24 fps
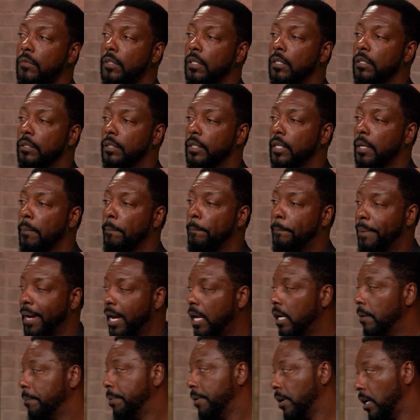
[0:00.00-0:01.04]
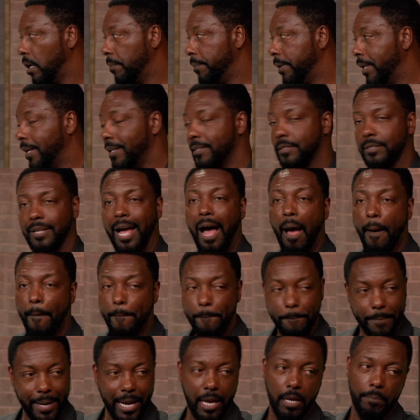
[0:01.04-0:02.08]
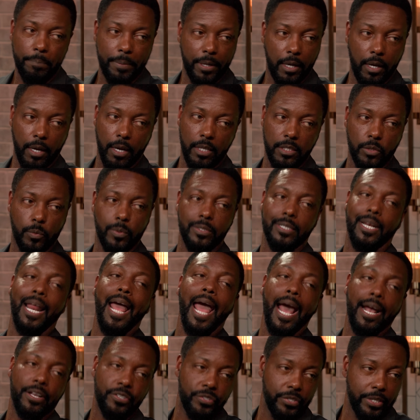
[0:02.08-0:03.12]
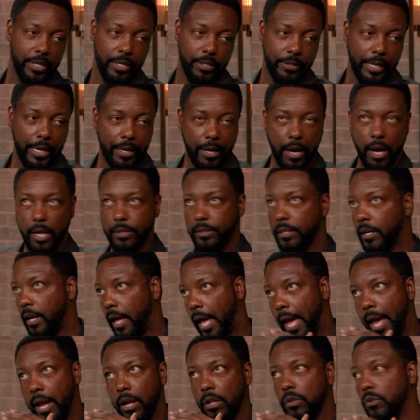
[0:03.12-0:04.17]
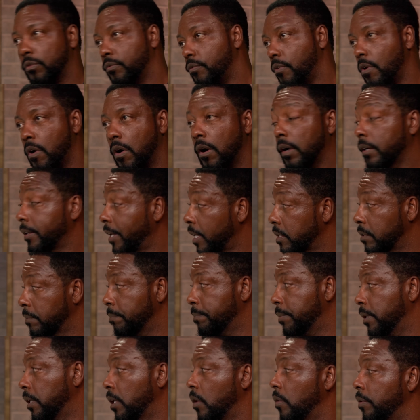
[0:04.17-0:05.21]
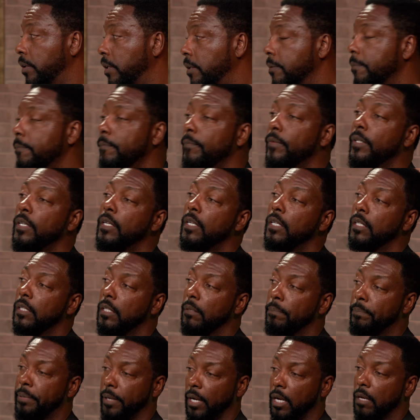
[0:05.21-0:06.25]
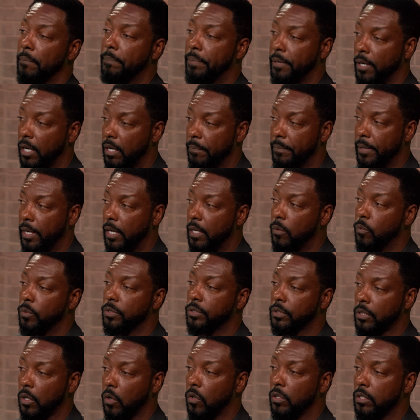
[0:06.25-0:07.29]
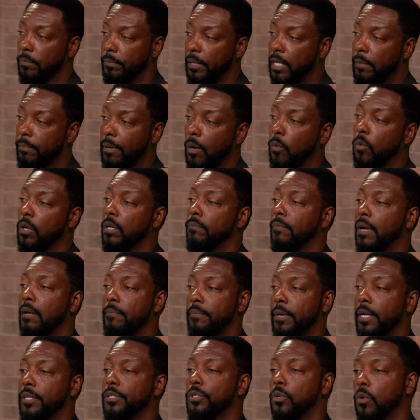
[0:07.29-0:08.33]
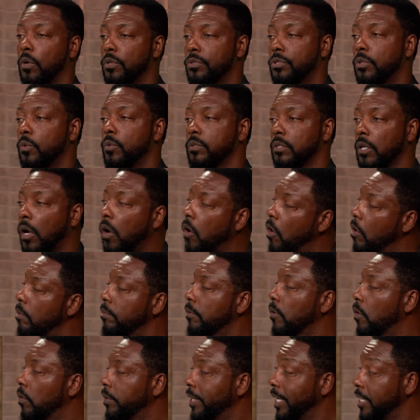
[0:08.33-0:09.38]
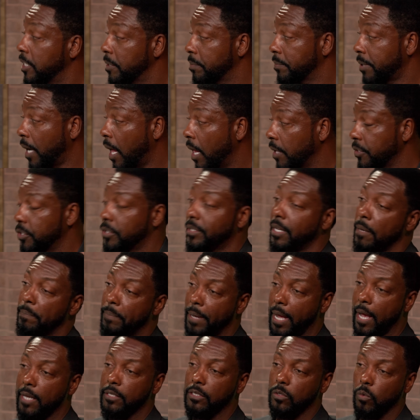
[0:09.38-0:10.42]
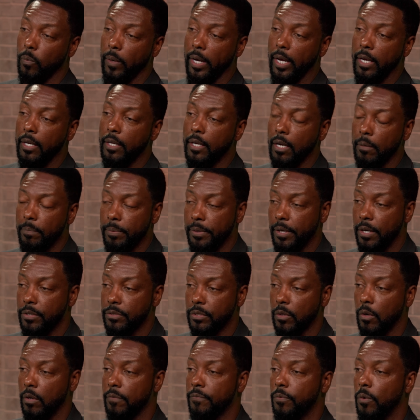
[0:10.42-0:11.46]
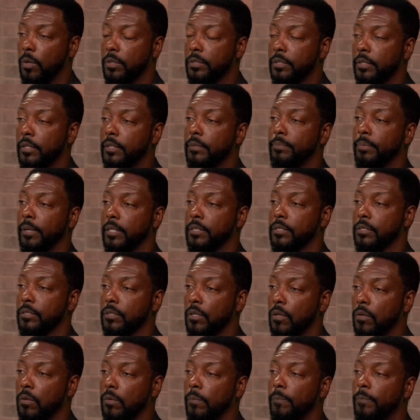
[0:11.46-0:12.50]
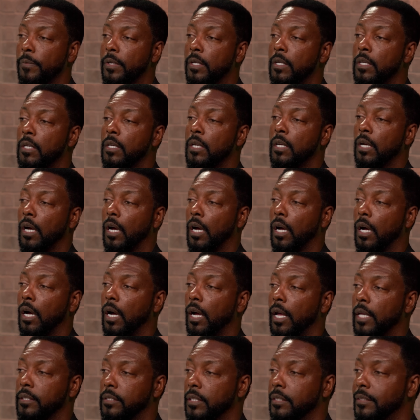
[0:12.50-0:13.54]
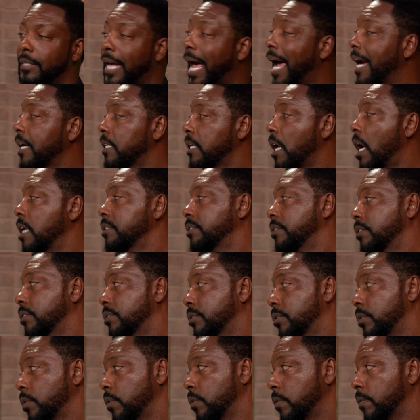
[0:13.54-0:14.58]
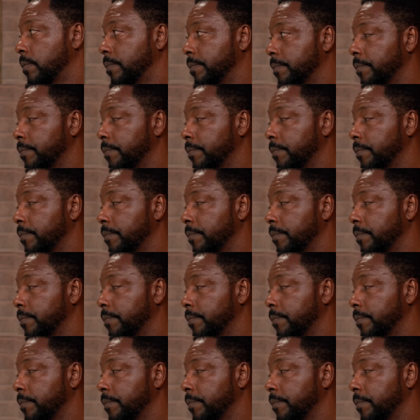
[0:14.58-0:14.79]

the bent pyramid is not bent because it was an accident. They got the angle wrong. That's baloney. The bent pyramid was told to me by one of my mentors, who was a homegrown Egyptologist that passed away a couple years ago, unfortunately, bless his soul. It's a diagnostics tool.